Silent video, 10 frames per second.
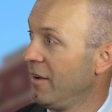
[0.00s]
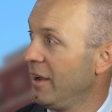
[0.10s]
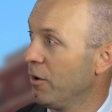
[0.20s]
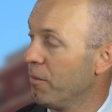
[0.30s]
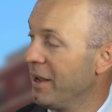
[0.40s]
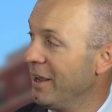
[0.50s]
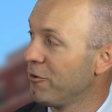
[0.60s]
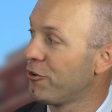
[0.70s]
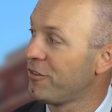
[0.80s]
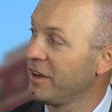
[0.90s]
It'll be
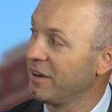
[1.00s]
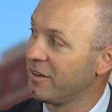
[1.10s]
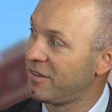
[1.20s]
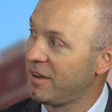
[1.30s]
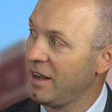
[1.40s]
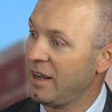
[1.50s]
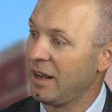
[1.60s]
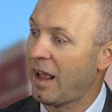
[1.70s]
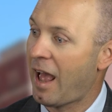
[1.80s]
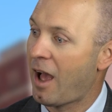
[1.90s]
interesting to see
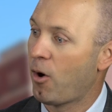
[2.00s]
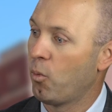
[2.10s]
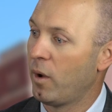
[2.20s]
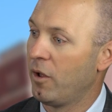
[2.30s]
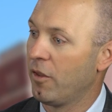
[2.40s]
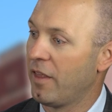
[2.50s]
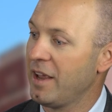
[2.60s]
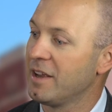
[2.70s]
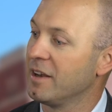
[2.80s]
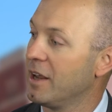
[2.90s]
how well they
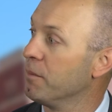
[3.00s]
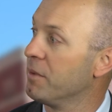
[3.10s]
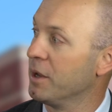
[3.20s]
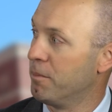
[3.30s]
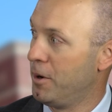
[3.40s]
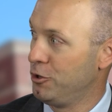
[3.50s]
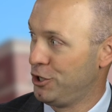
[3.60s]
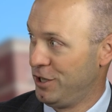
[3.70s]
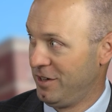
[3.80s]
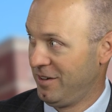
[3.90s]
can keep the
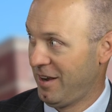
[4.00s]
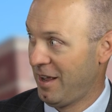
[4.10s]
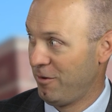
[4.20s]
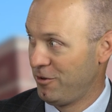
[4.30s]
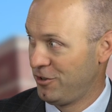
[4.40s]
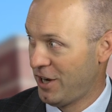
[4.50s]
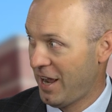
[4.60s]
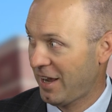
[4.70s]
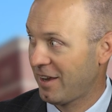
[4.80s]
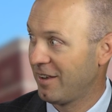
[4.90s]
emotion at
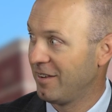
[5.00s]
check,